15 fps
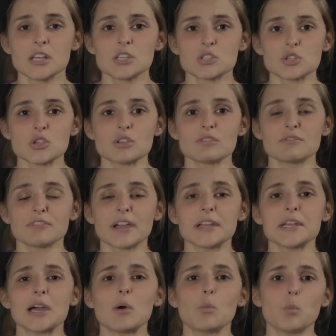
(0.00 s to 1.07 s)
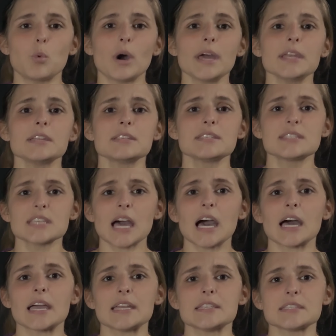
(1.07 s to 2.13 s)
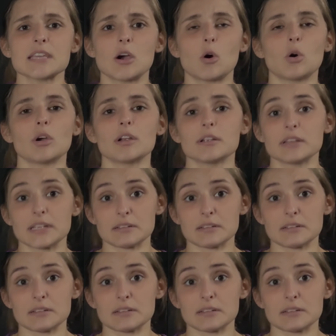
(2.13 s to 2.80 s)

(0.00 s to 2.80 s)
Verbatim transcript: so you can find out what size or